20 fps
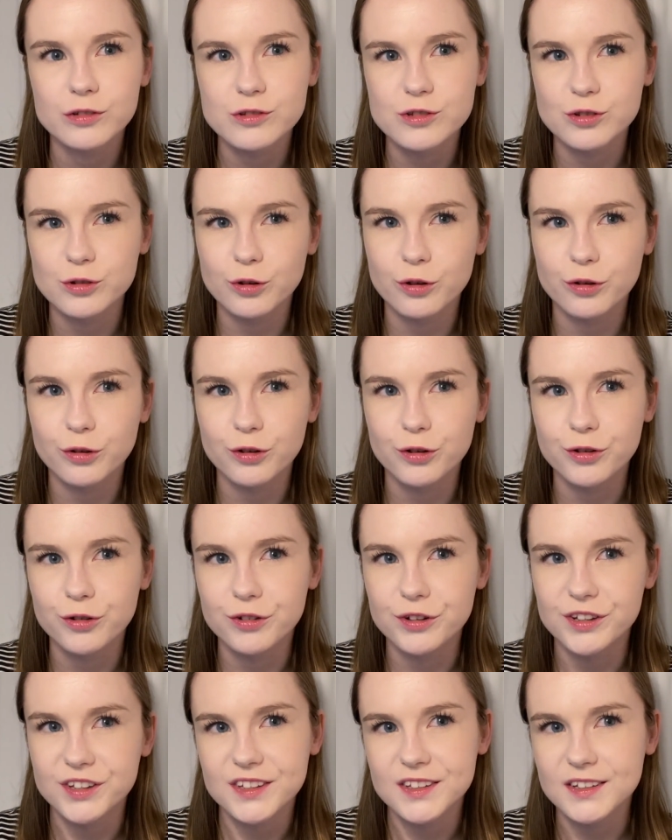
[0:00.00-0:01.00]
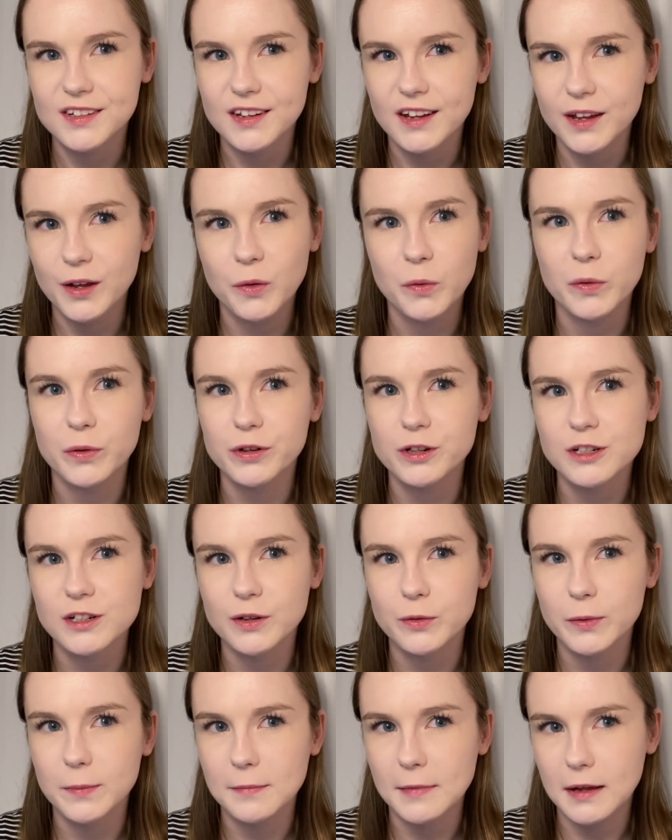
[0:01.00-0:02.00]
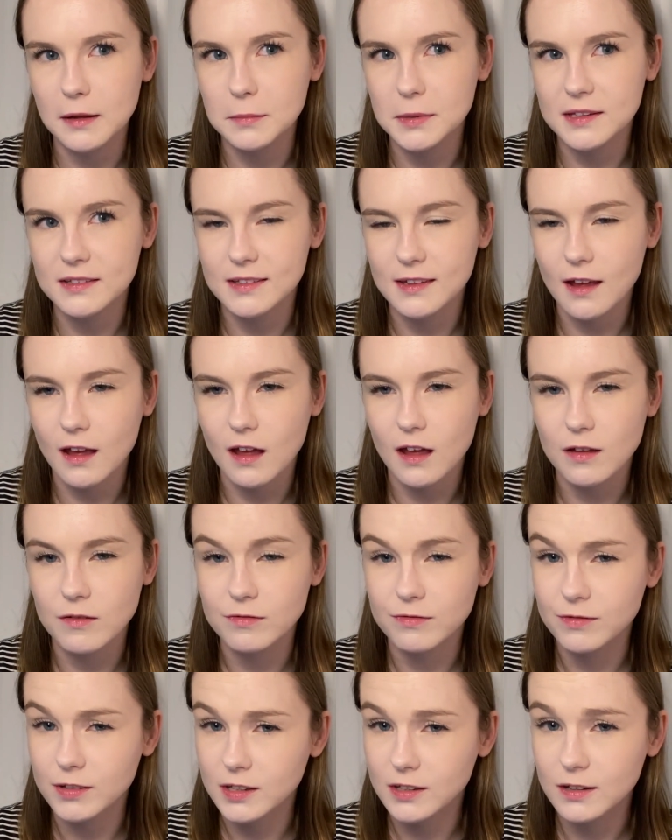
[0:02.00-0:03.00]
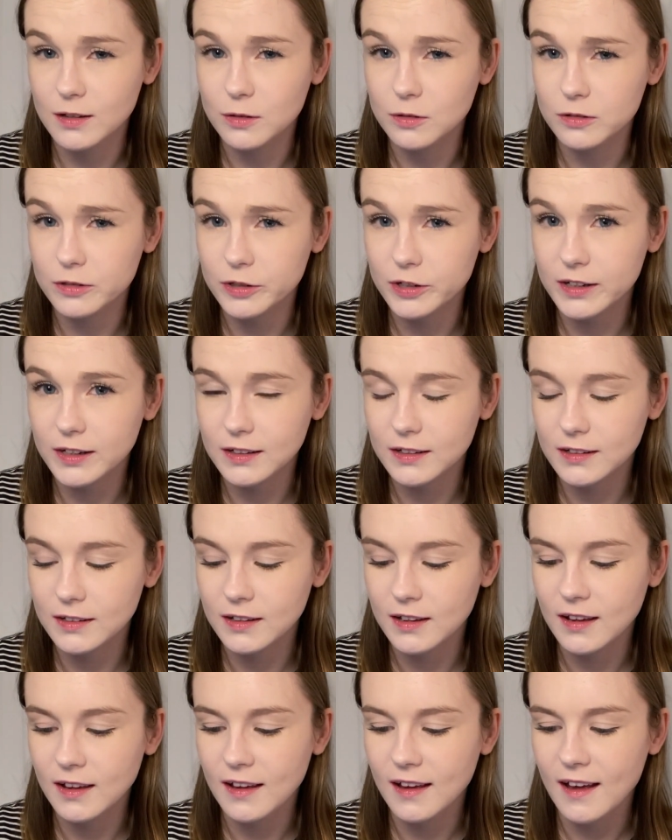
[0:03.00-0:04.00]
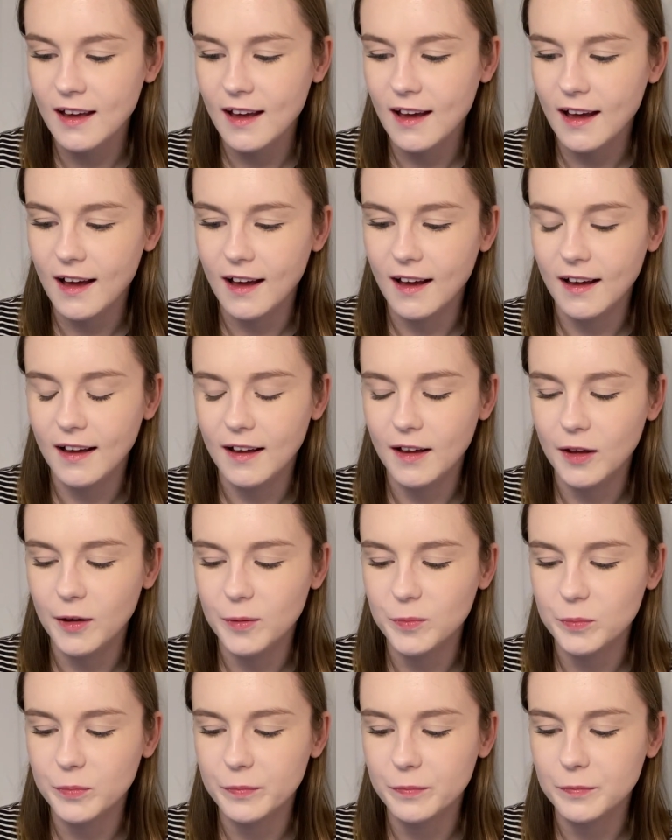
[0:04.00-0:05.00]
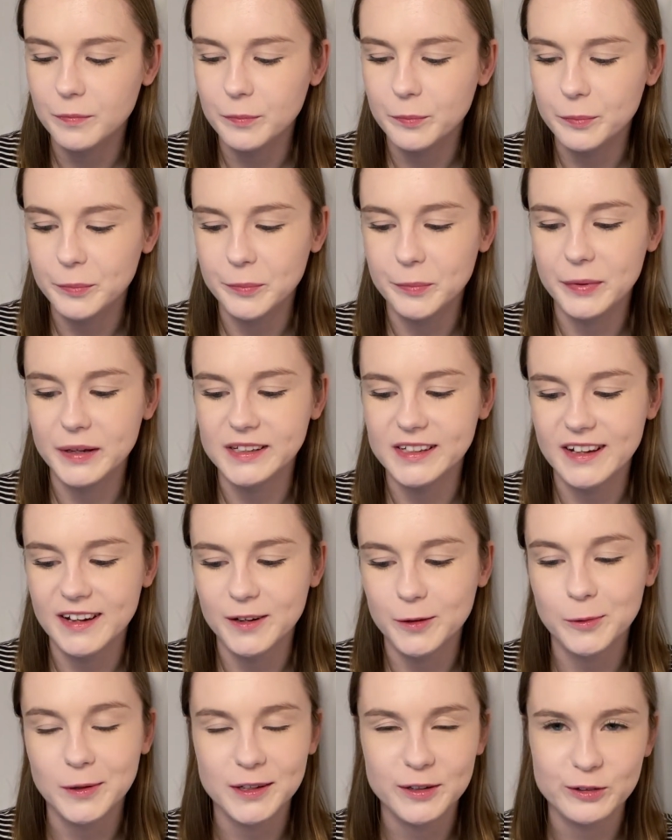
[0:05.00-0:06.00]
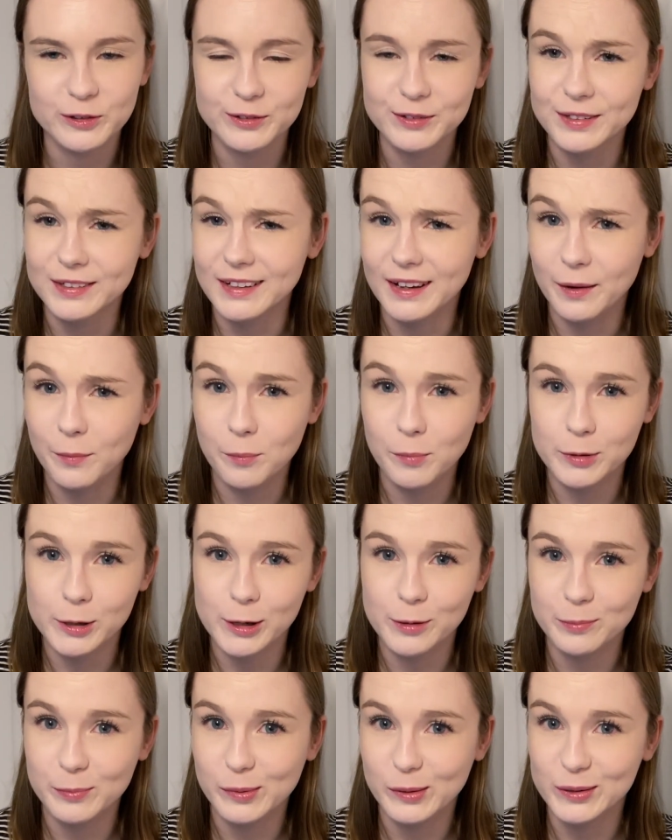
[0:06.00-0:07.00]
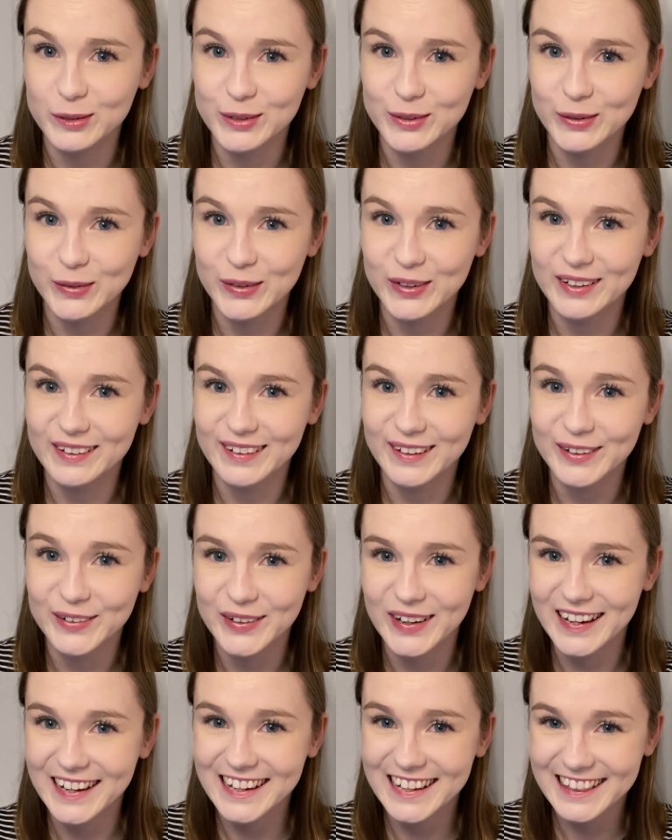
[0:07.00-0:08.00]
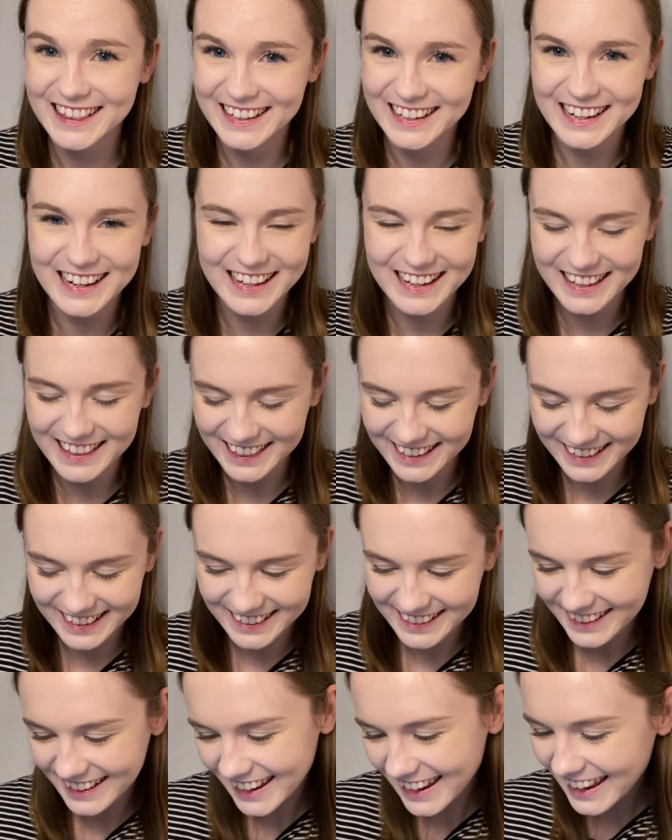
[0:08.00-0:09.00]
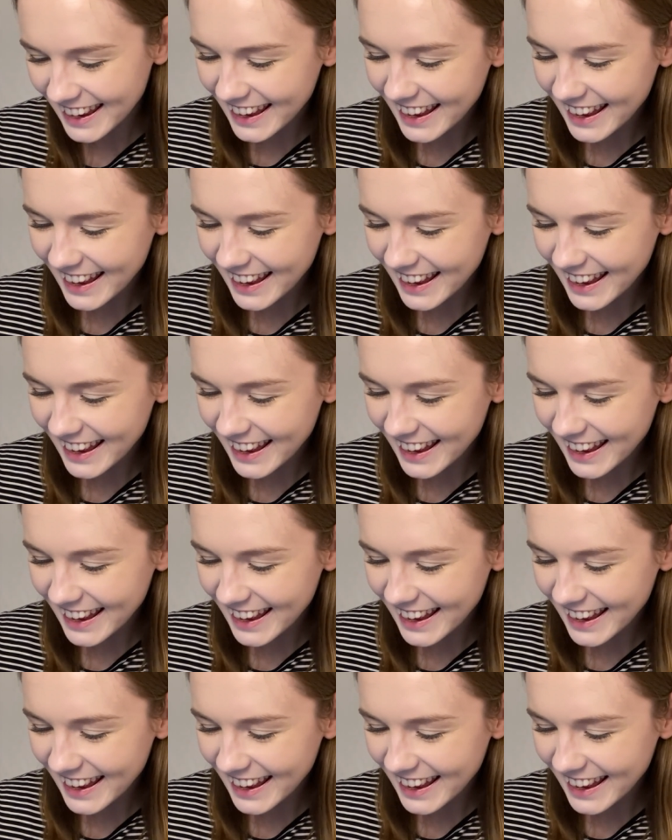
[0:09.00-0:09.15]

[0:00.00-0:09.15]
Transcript: So to distinguish, I would maybe say physical drink. But yeah, we don't say pop or soda or anything like that.